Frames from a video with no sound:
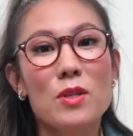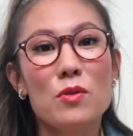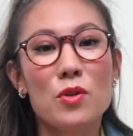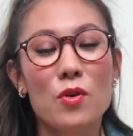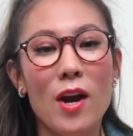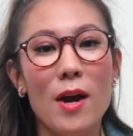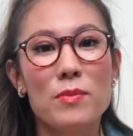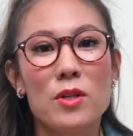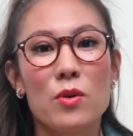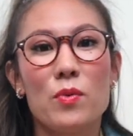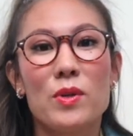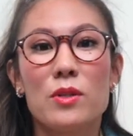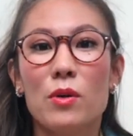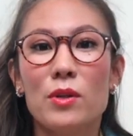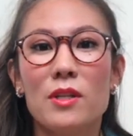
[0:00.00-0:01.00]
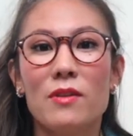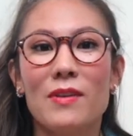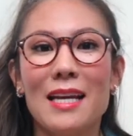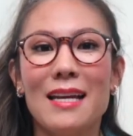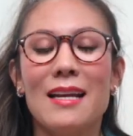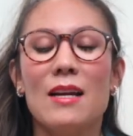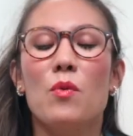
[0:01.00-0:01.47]
those cramps are a result of
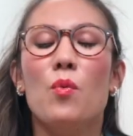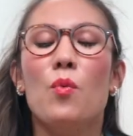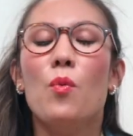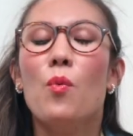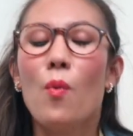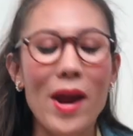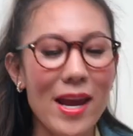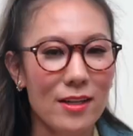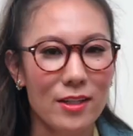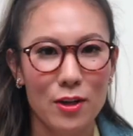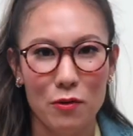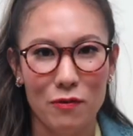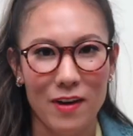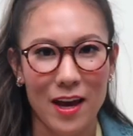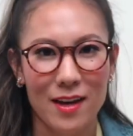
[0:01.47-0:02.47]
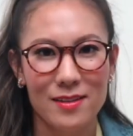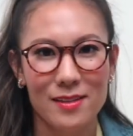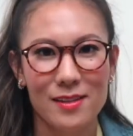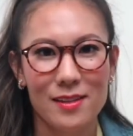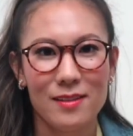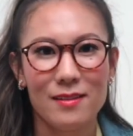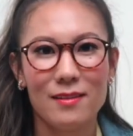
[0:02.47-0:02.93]
eating way too
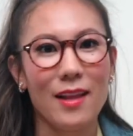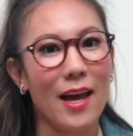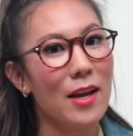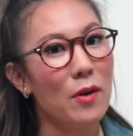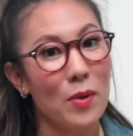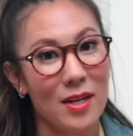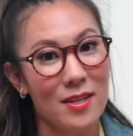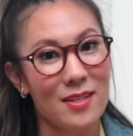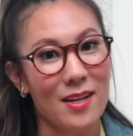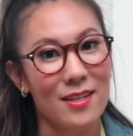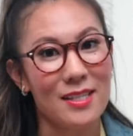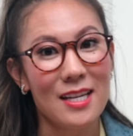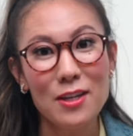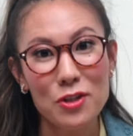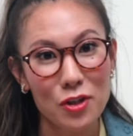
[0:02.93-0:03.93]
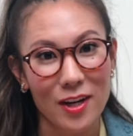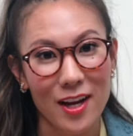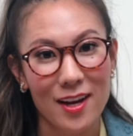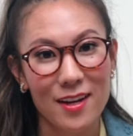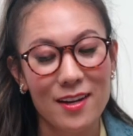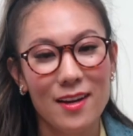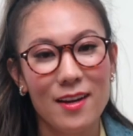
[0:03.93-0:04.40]
fast, like we discussed
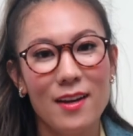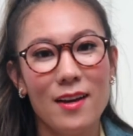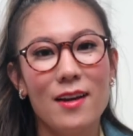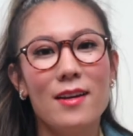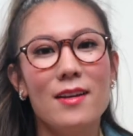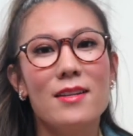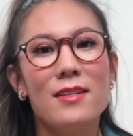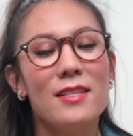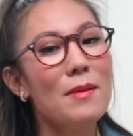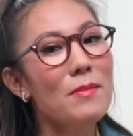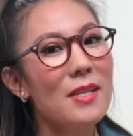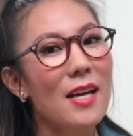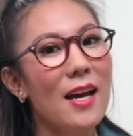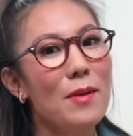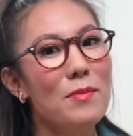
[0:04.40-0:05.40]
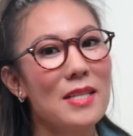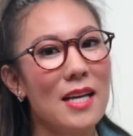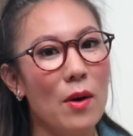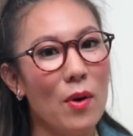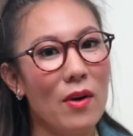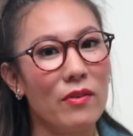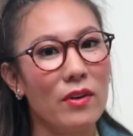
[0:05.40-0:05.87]
yesterday. Sometimes,
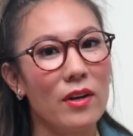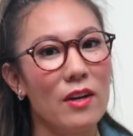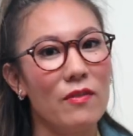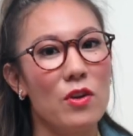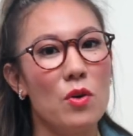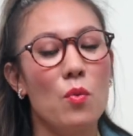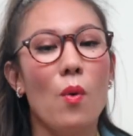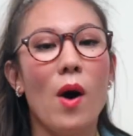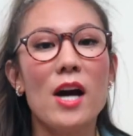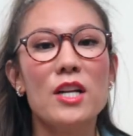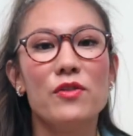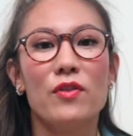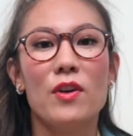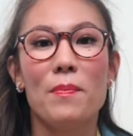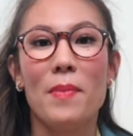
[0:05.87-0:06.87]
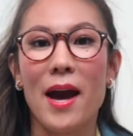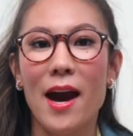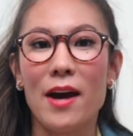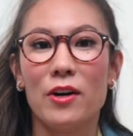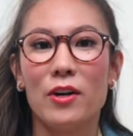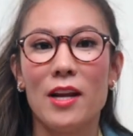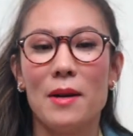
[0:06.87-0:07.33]
however, if you watch for a
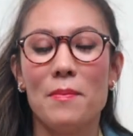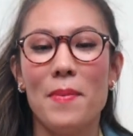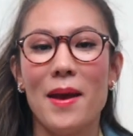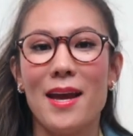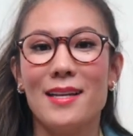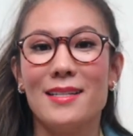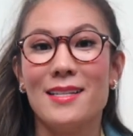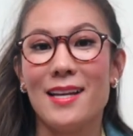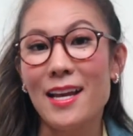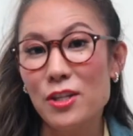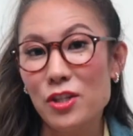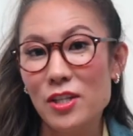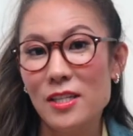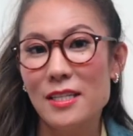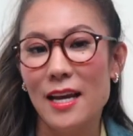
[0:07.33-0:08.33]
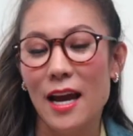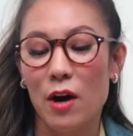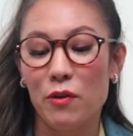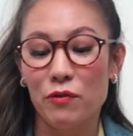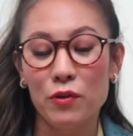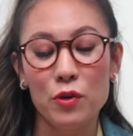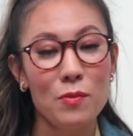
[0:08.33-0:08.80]
pattern and pay attention to
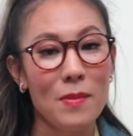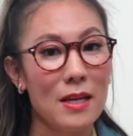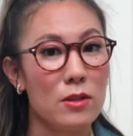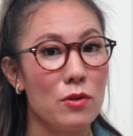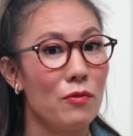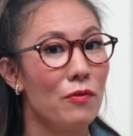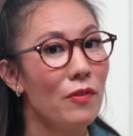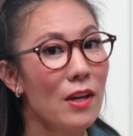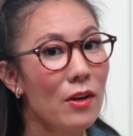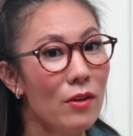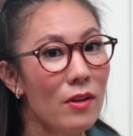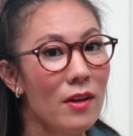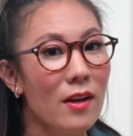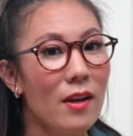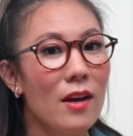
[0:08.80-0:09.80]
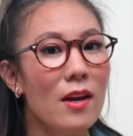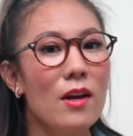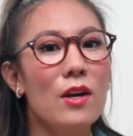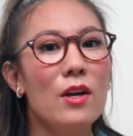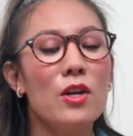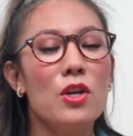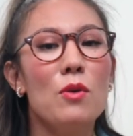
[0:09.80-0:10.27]
how food makes you feel,
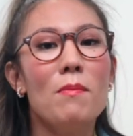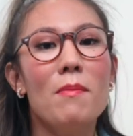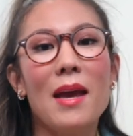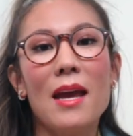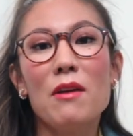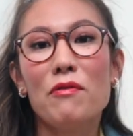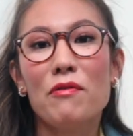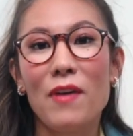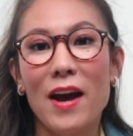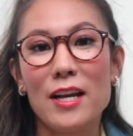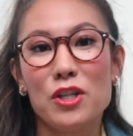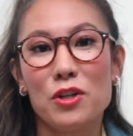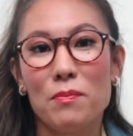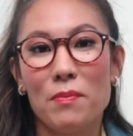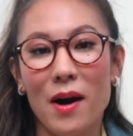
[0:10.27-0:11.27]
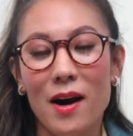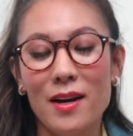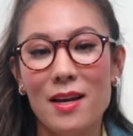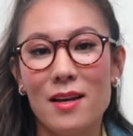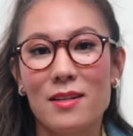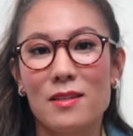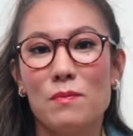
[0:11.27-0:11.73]
you may find your
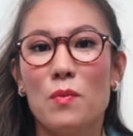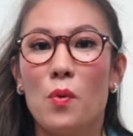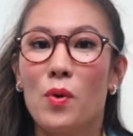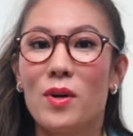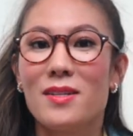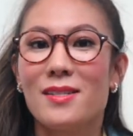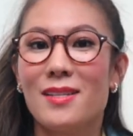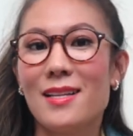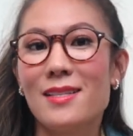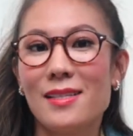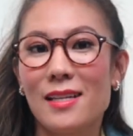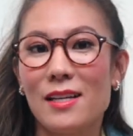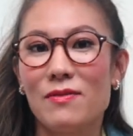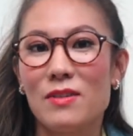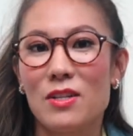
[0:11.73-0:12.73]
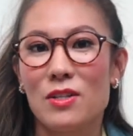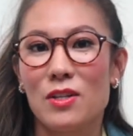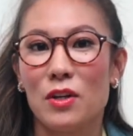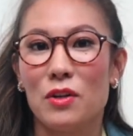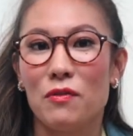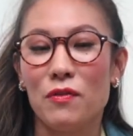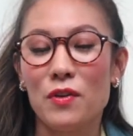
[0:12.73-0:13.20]
body is more sensitive to
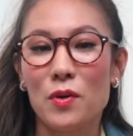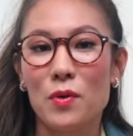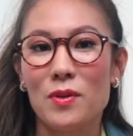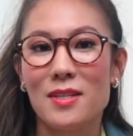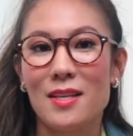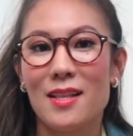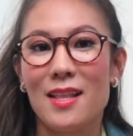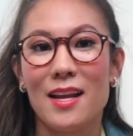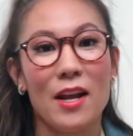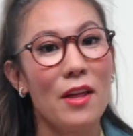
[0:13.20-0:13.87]
certain foods than